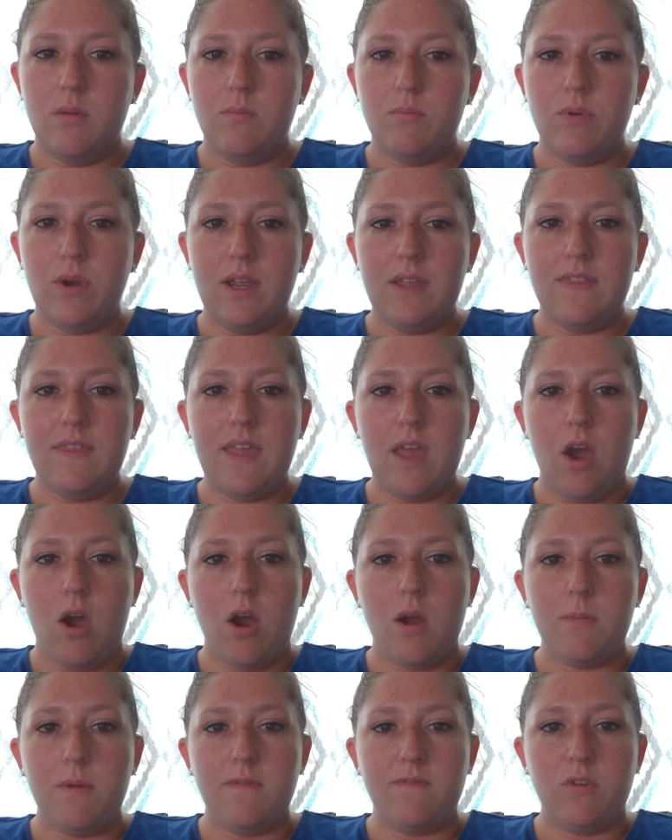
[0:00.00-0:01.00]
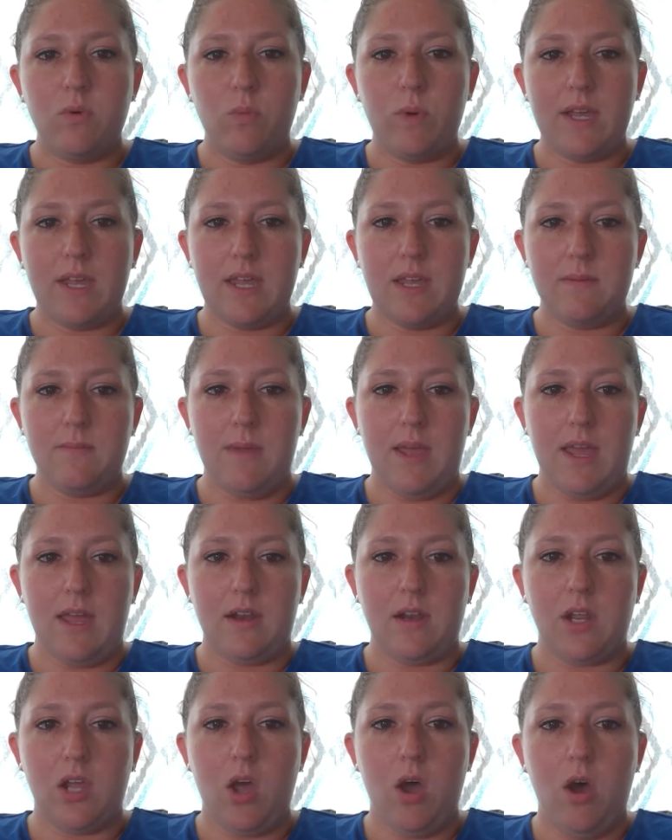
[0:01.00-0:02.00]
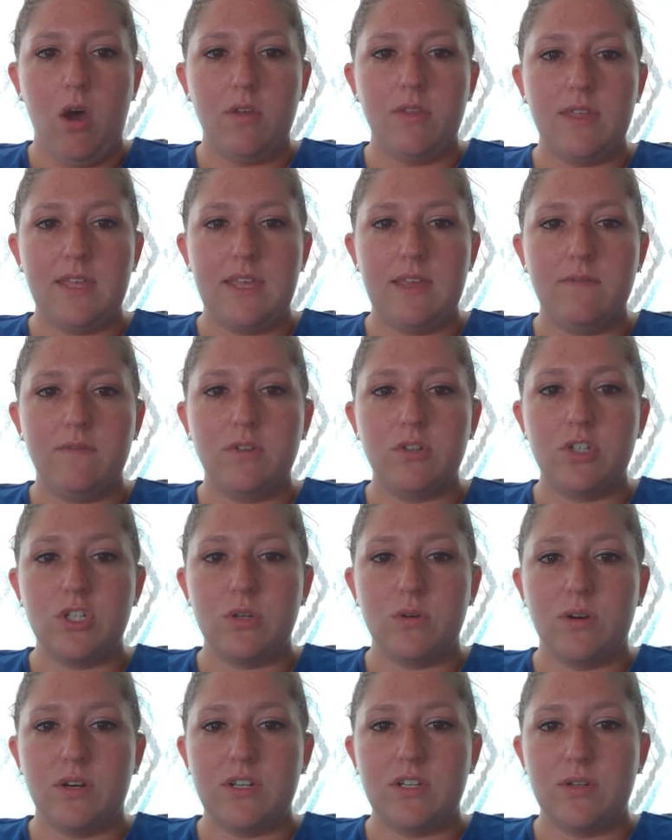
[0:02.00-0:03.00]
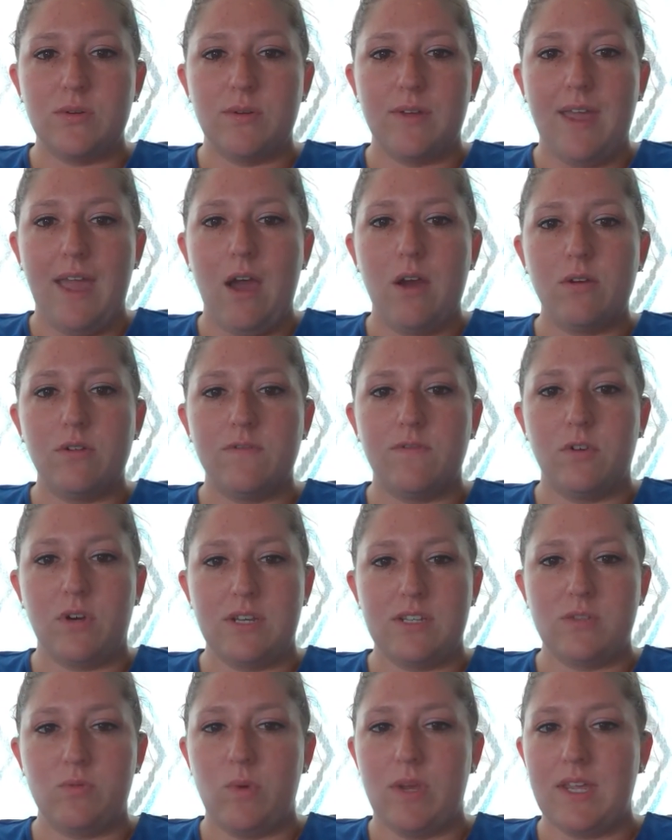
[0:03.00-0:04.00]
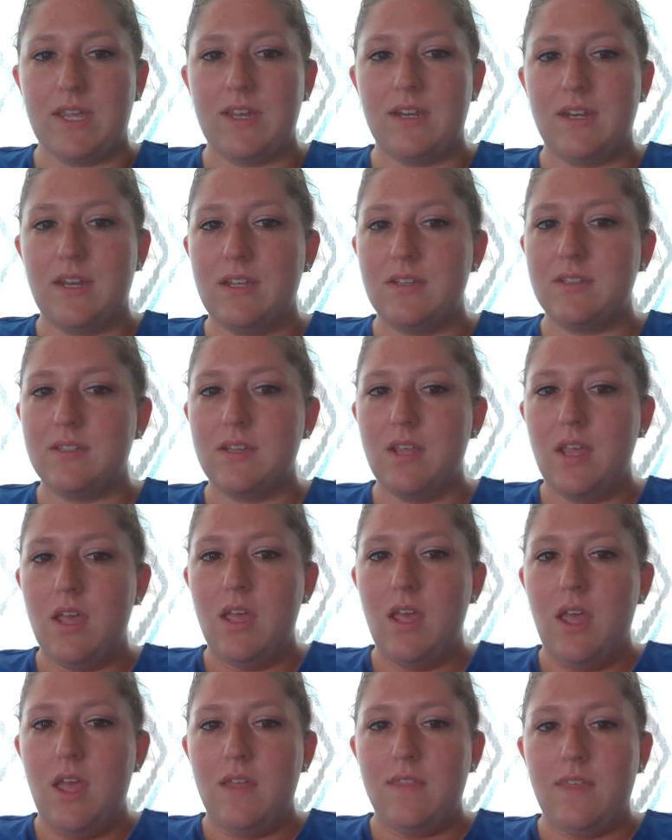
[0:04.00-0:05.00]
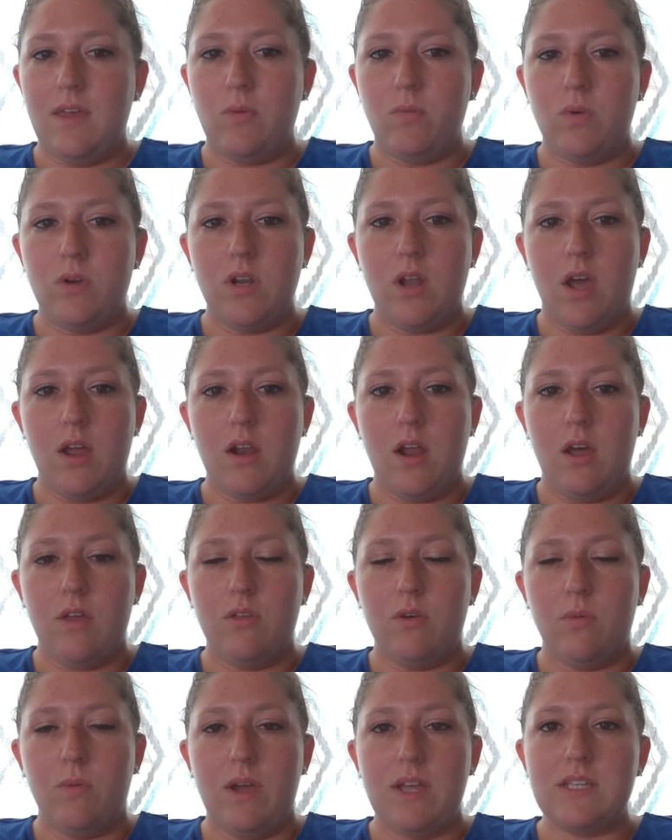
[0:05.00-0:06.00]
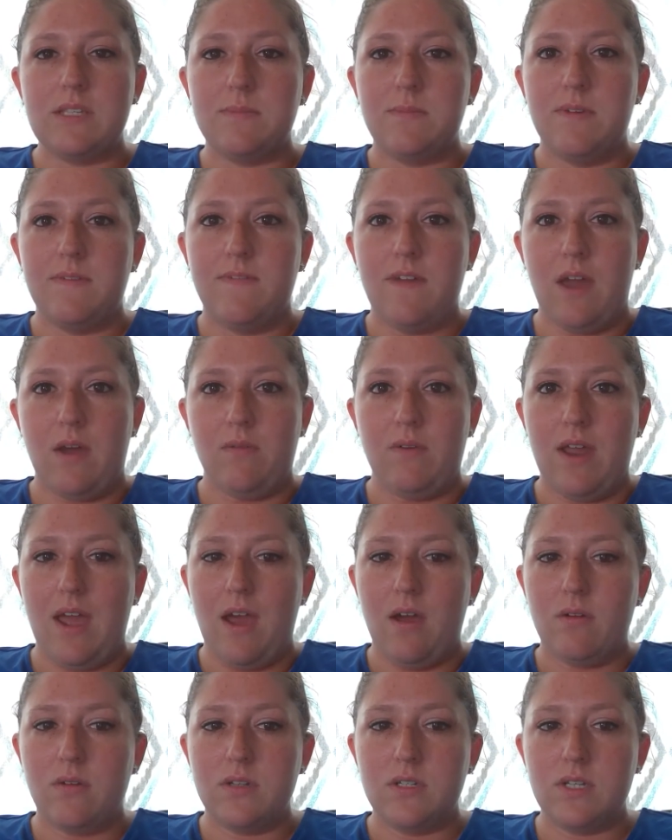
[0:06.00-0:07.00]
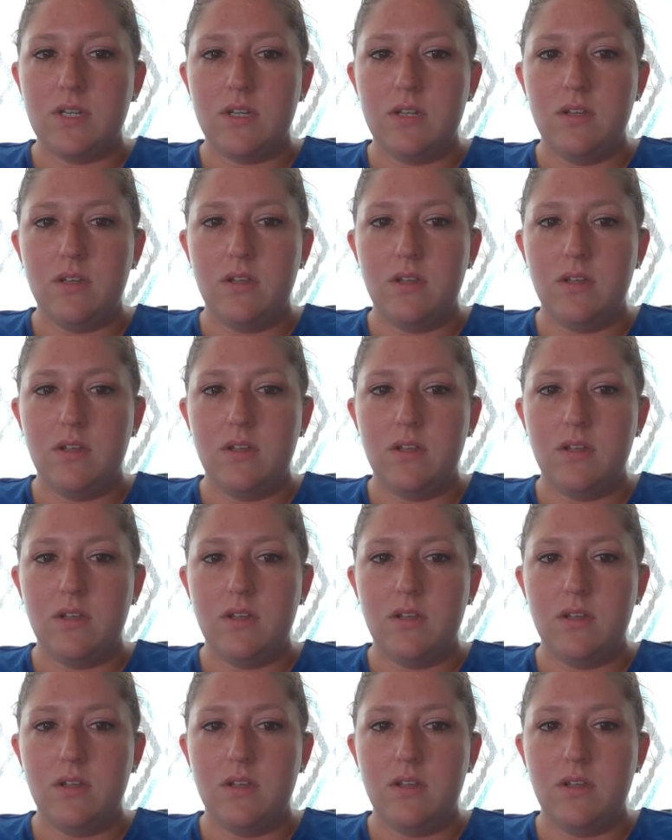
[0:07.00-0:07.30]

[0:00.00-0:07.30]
Break the arm of the wicked man, call the evildoer to account for his wickedness, that would not otherwise be found out.